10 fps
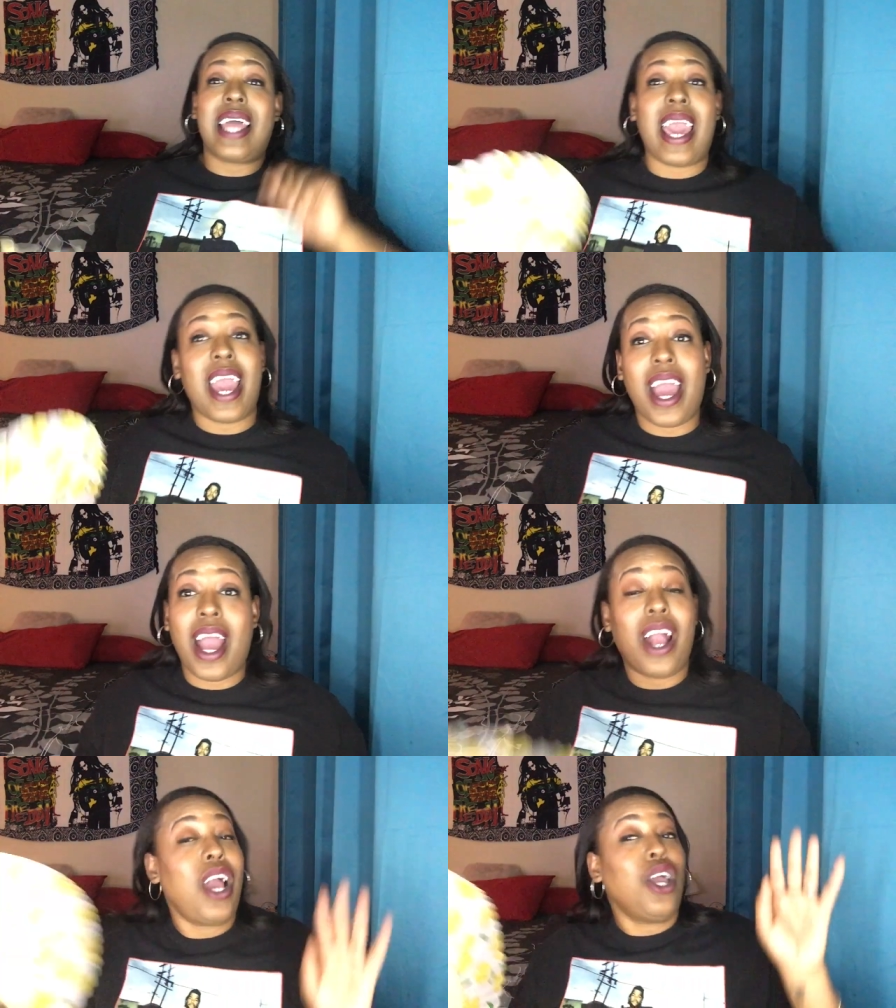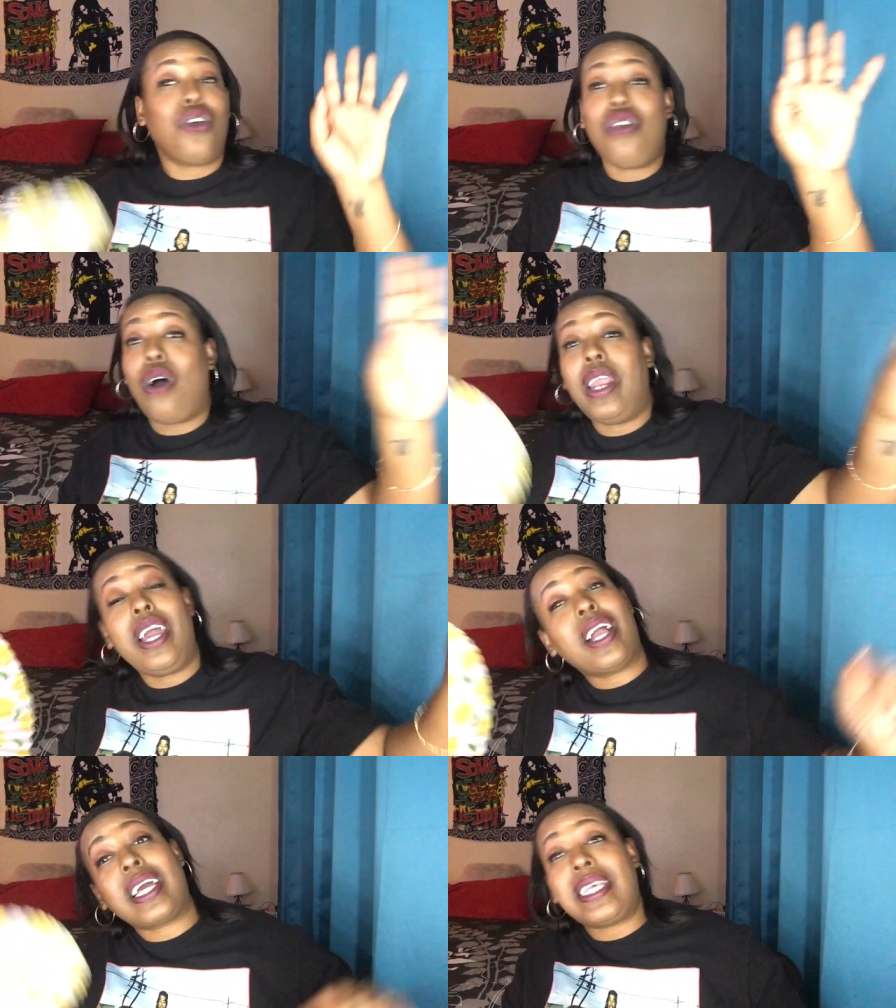there. You know,
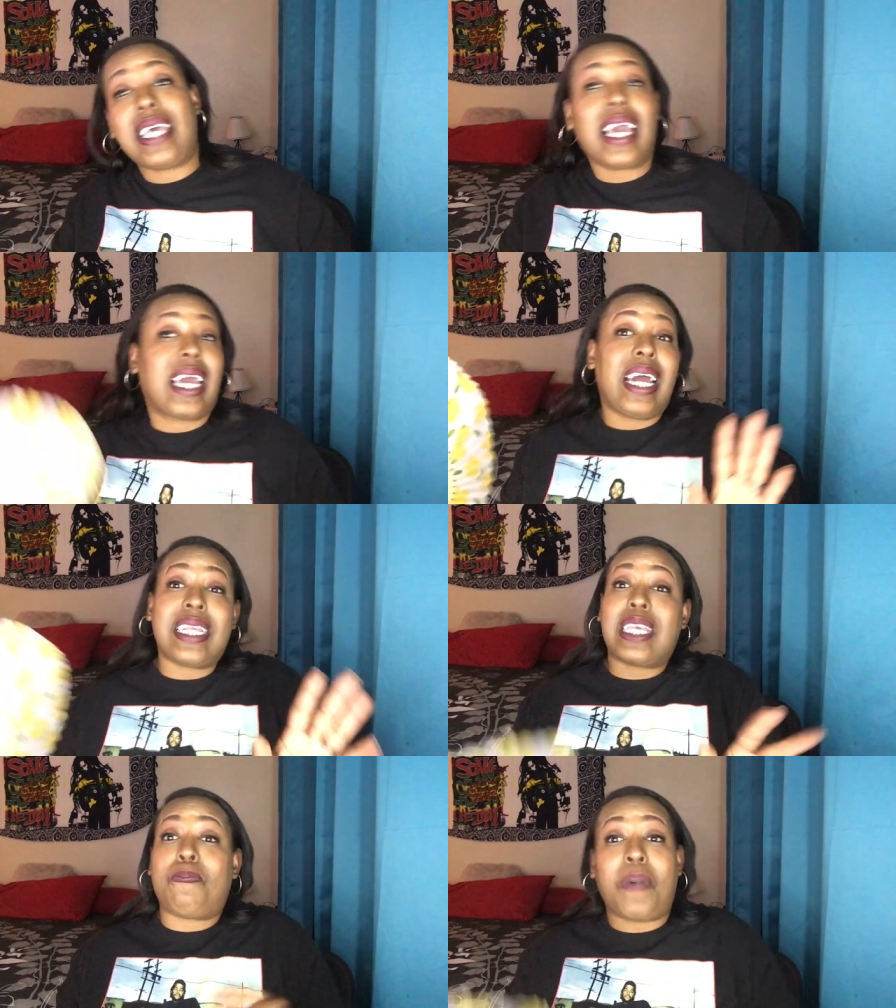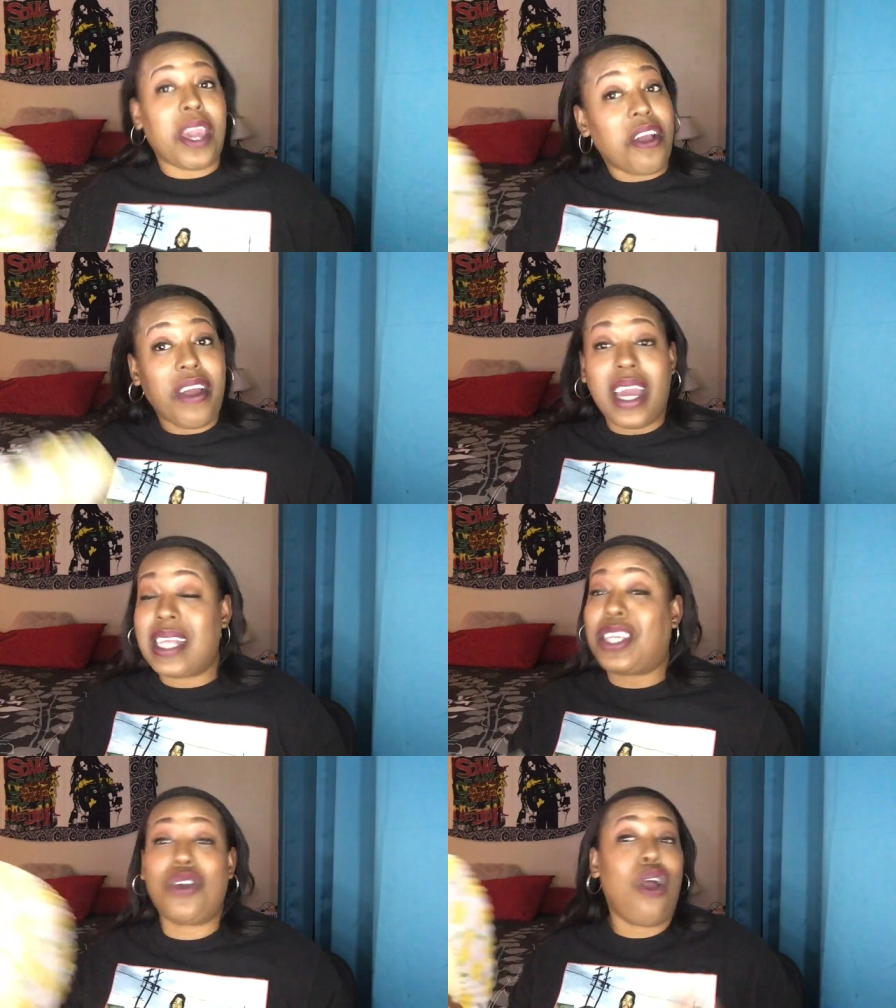Lyrica's in good
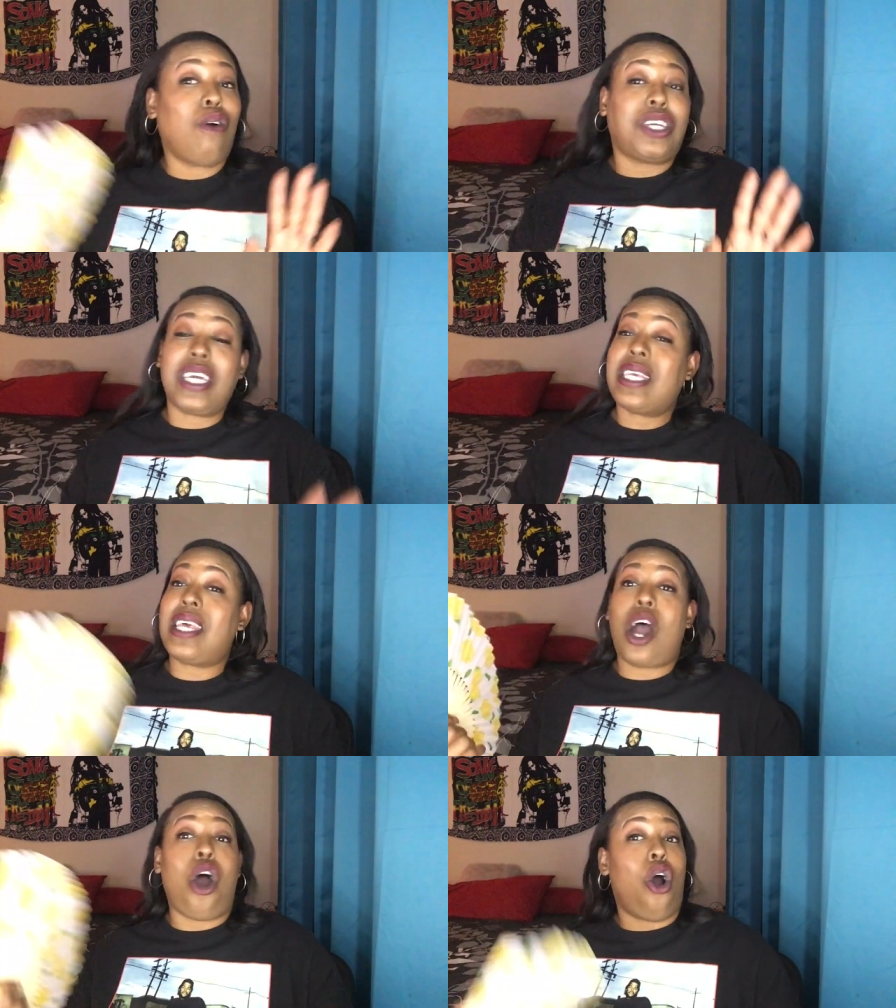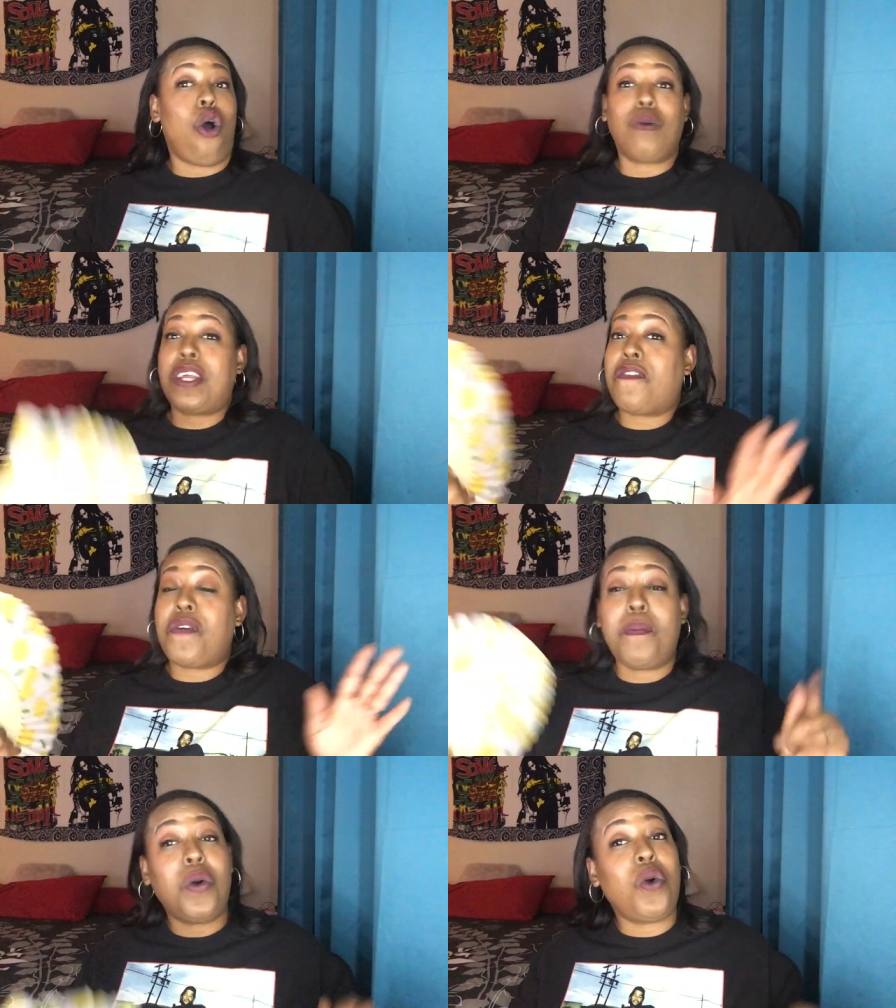spirits. You know, she's in a whole
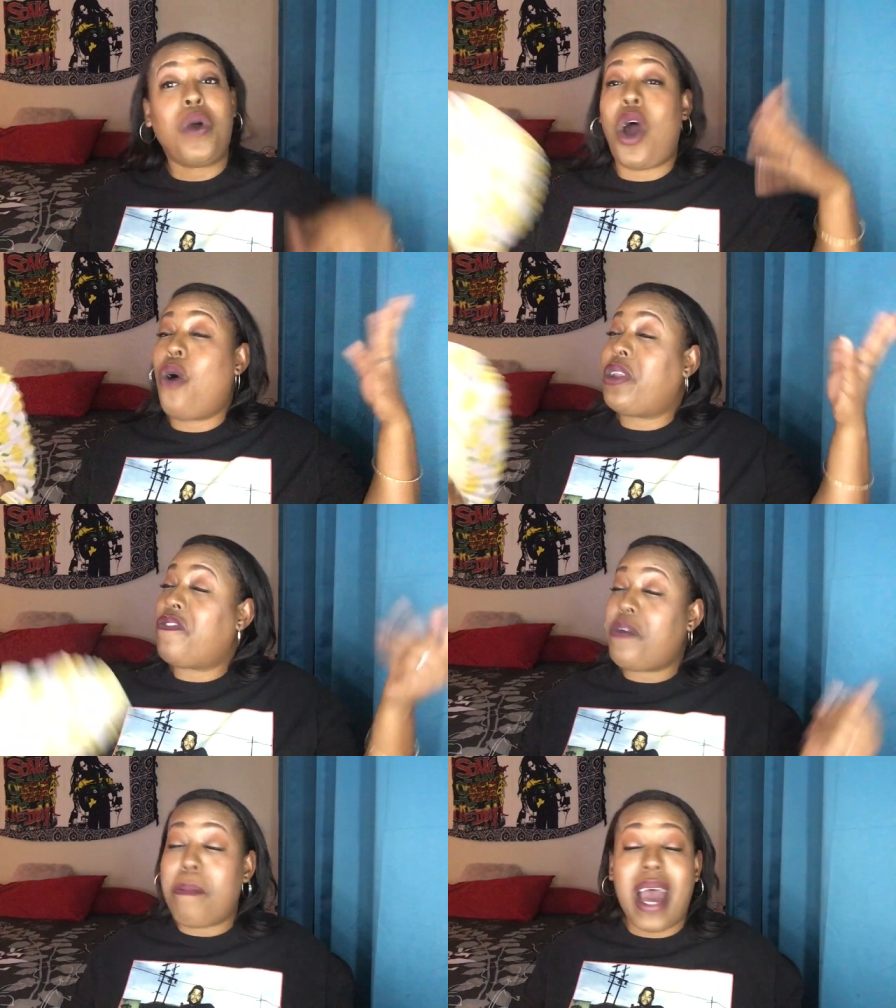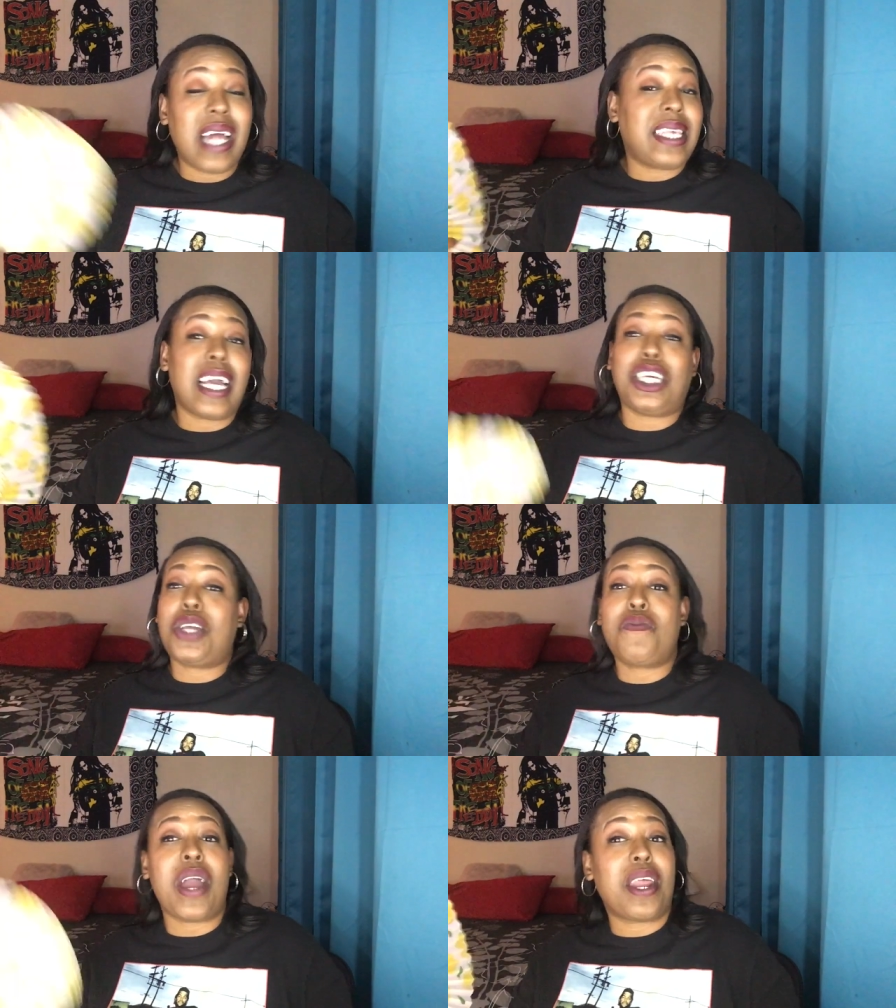different mood, whole different mindset. She
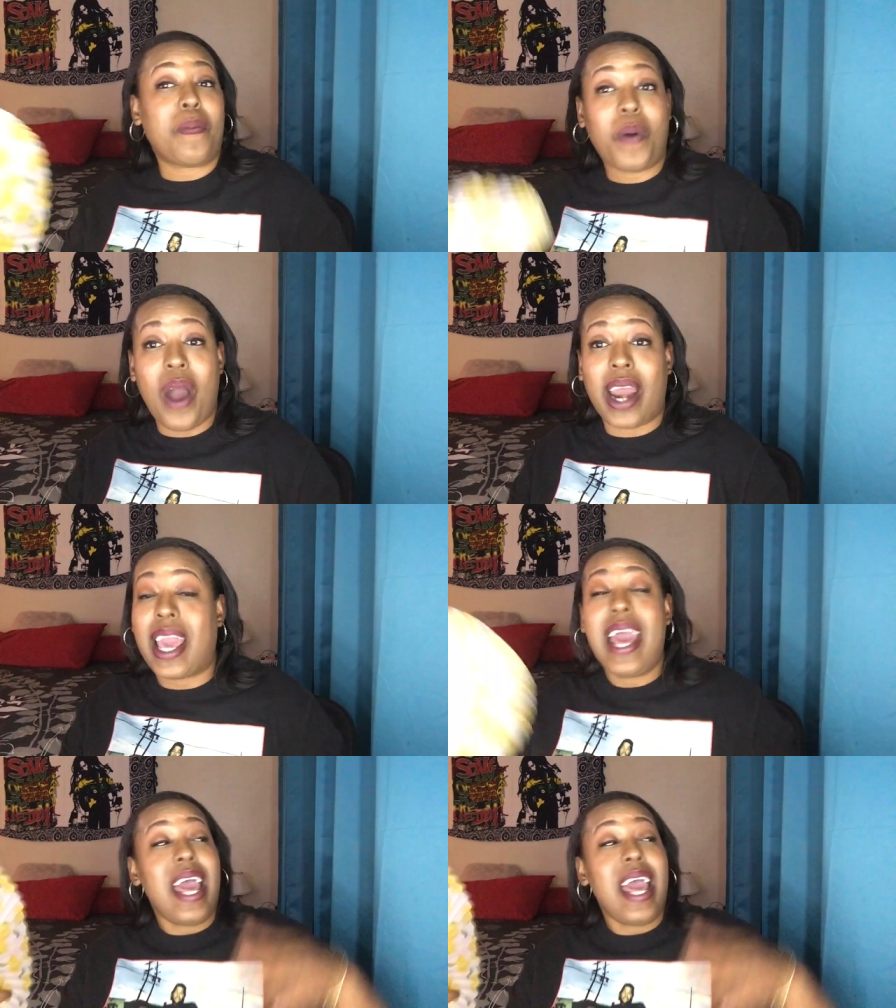ready to party.